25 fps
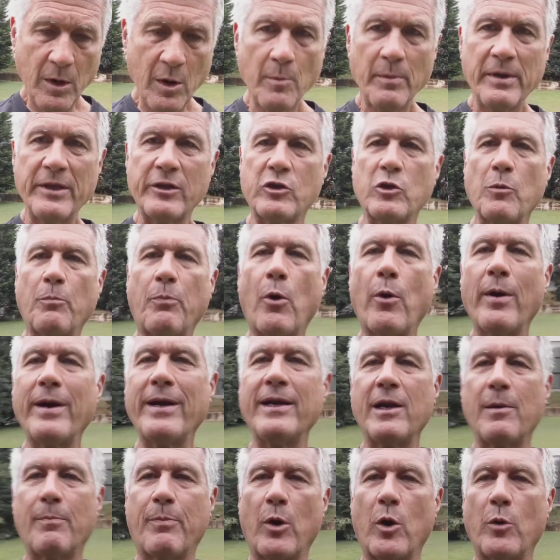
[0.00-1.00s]
But there's a
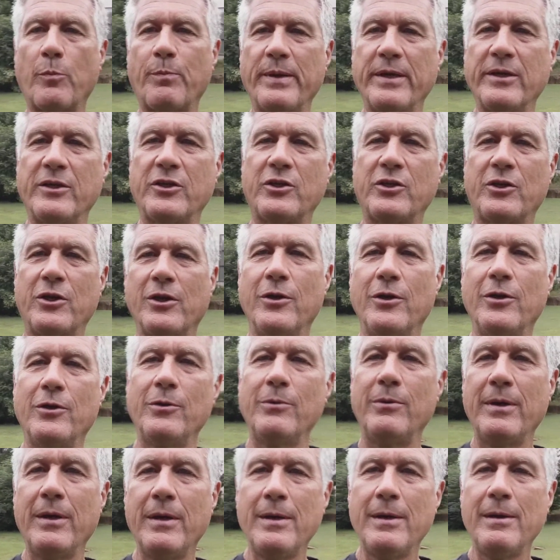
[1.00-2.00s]
point and a purpose
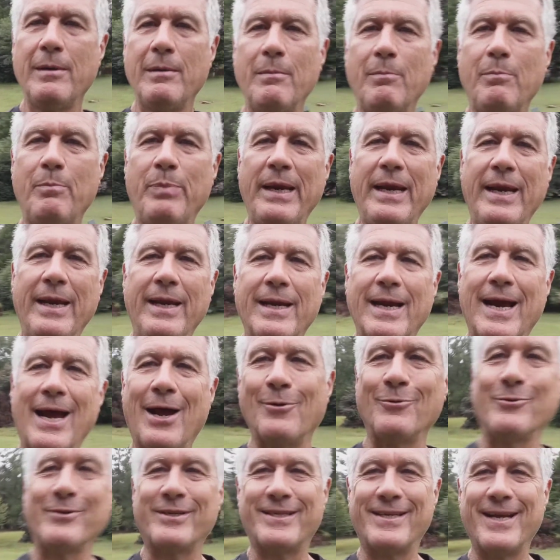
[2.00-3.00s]
to being
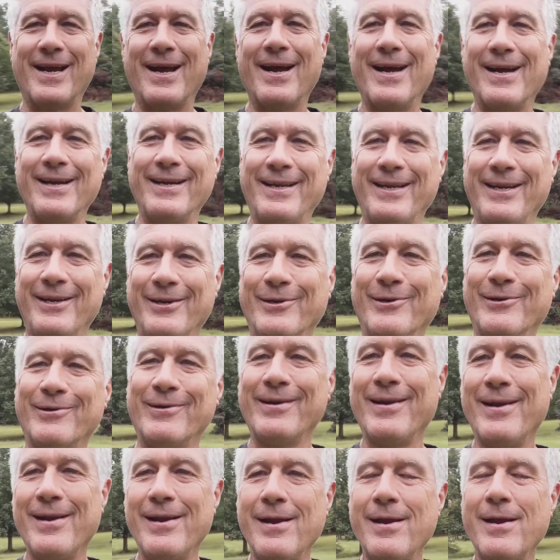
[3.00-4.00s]
outside here.
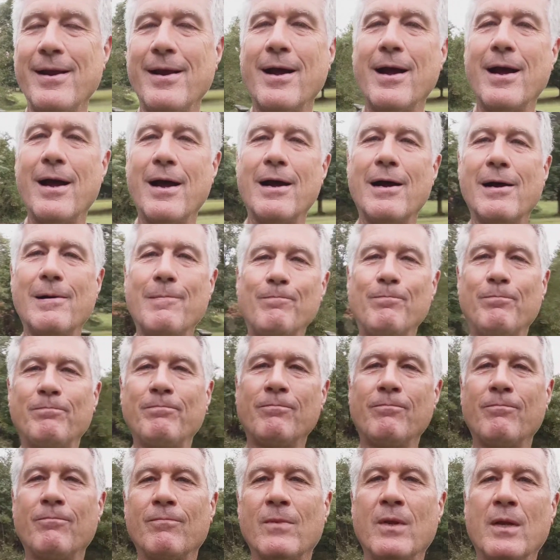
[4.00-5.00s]
Um,
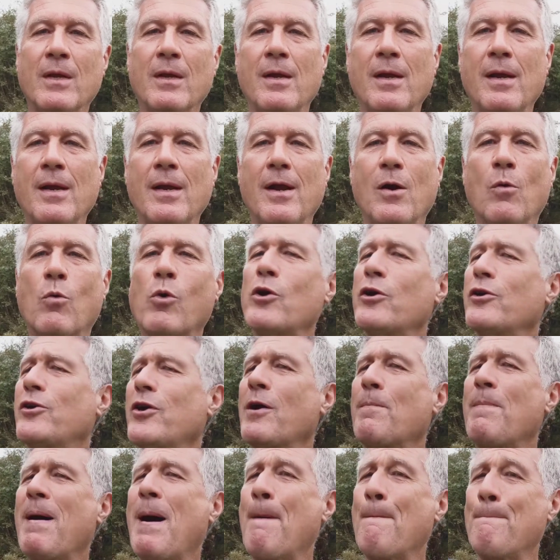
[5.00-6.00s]
we're going to
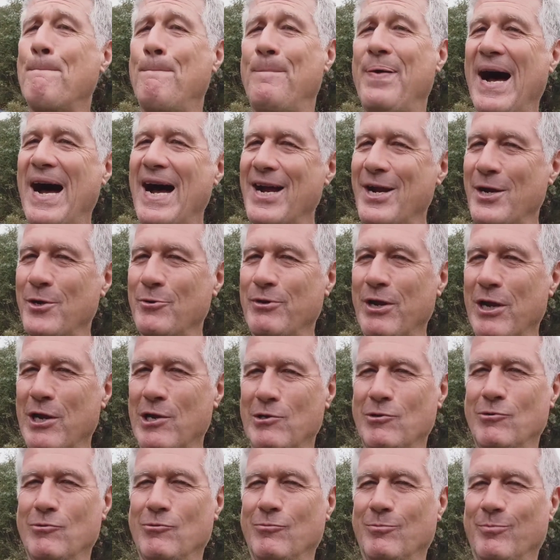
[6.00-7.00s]
talk about
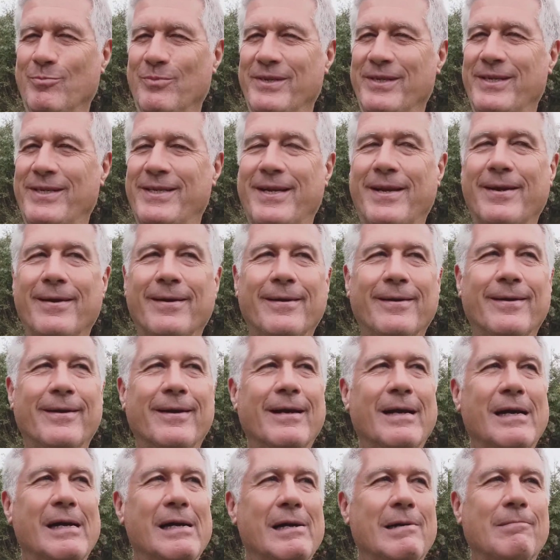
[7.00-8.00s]
biodomes,
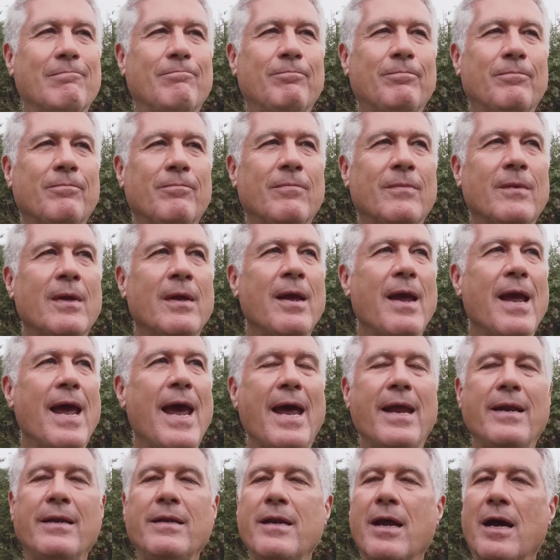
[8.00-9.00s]
um,
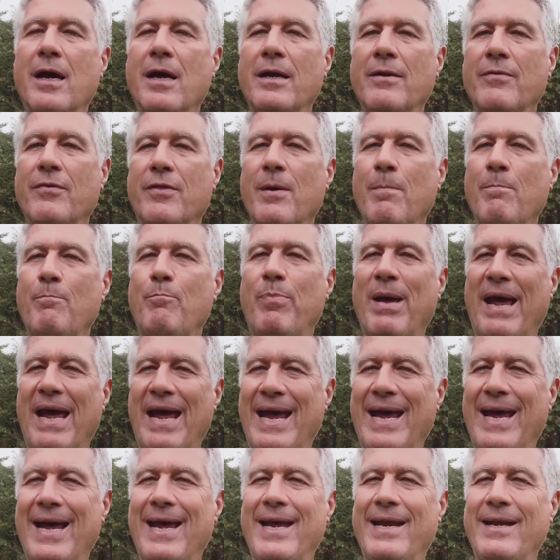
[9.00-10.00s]
and not the
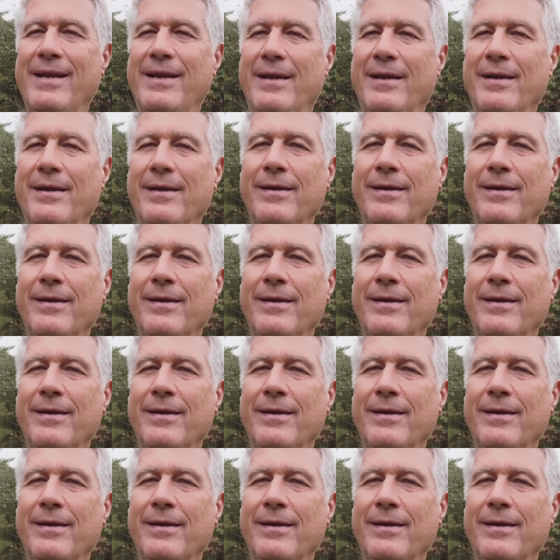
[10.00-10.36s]
bad